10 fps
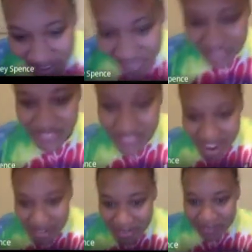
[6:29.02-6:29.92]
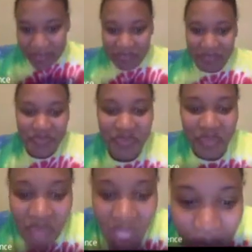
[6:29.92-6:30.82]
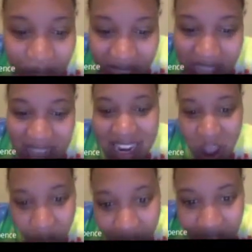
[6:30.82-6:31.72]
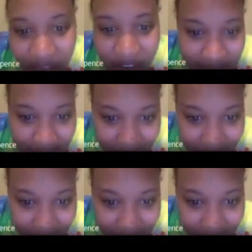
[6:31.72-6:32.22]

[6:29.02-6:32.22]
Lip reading: Right. Okay, and now our rectangle.